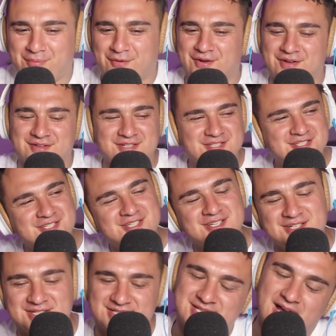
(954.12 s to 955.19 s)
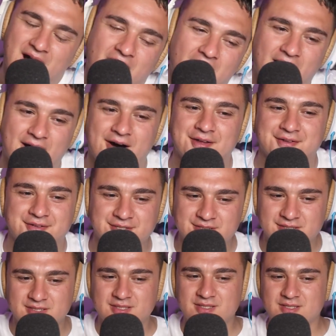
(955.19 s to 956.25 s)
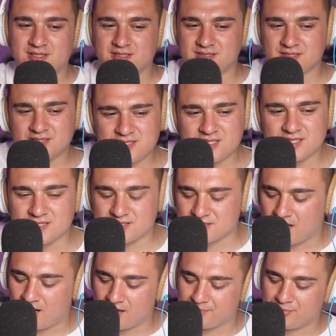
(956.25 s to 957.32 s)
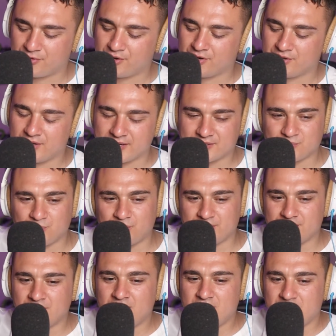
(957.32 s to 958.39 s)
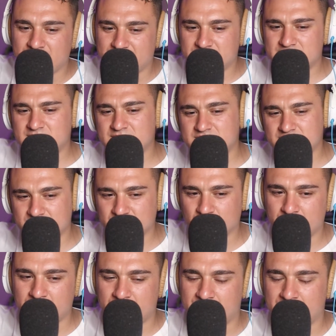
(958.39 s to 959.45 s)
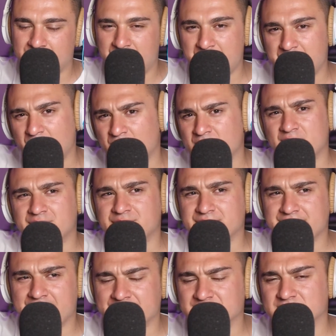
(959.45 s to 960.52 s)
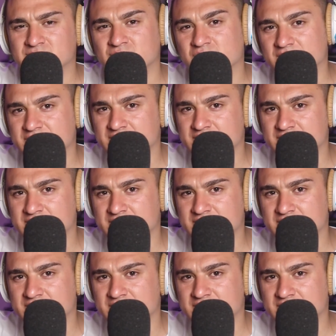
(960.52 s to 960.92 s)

Bro, this shit is hard. This shit is hard, bro. Like, what? This is what I remember when I've reacted to